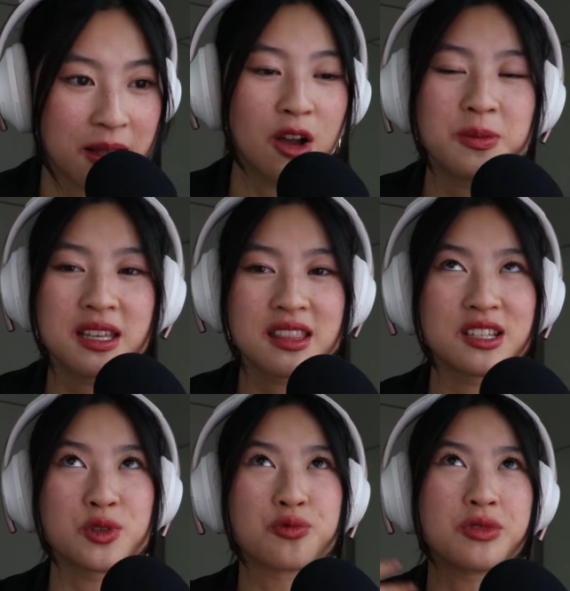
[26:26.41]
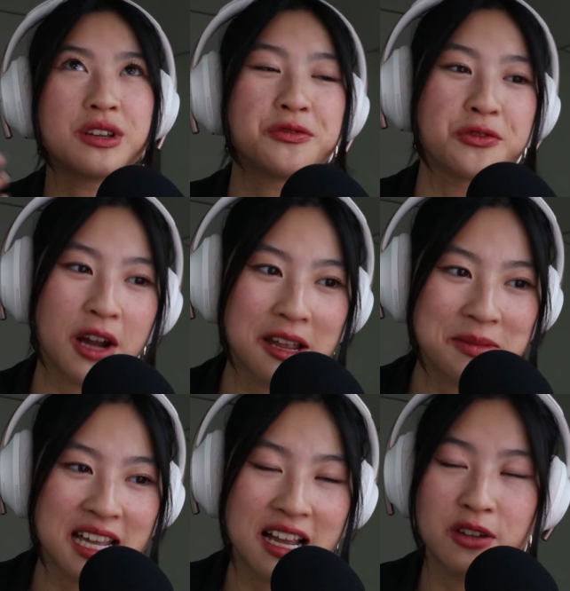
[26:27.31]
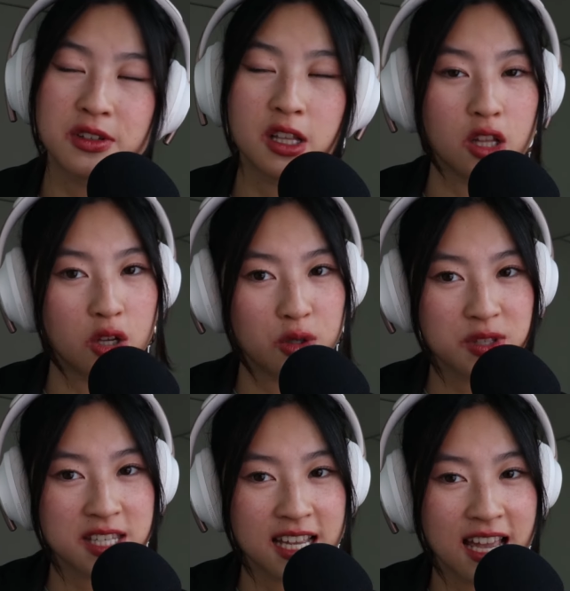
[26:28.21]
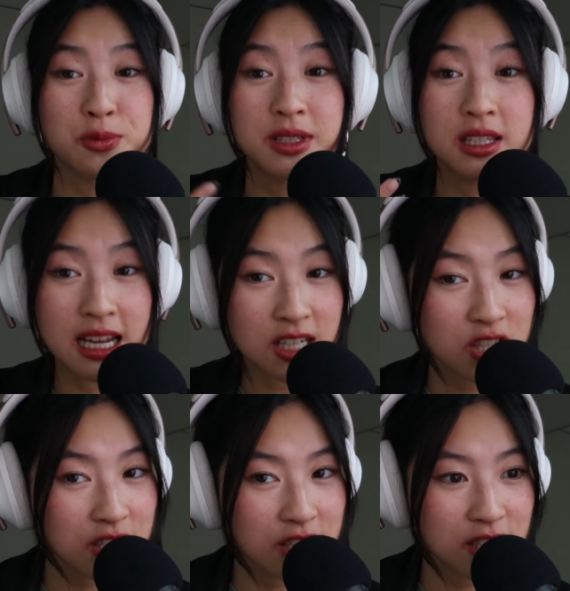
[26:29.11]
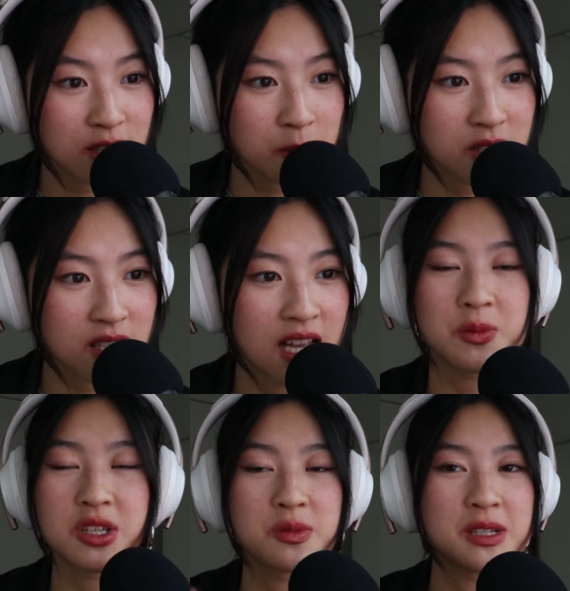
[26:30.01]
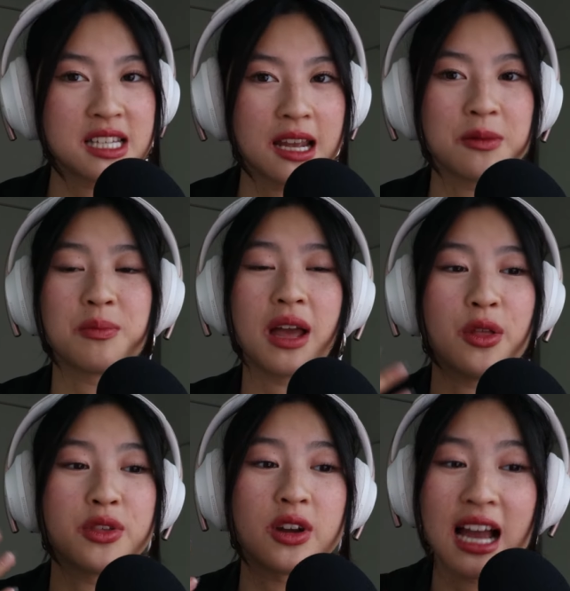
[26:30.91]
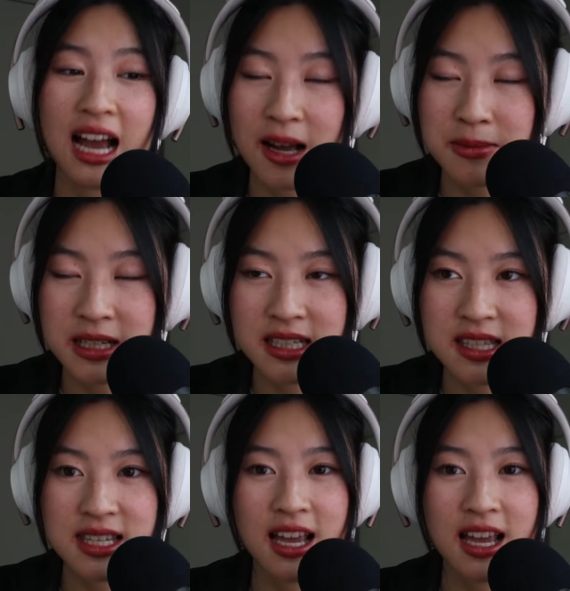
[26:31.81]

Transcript: I hope that this reframing of clothes as relationships helps us maintain healthier habits,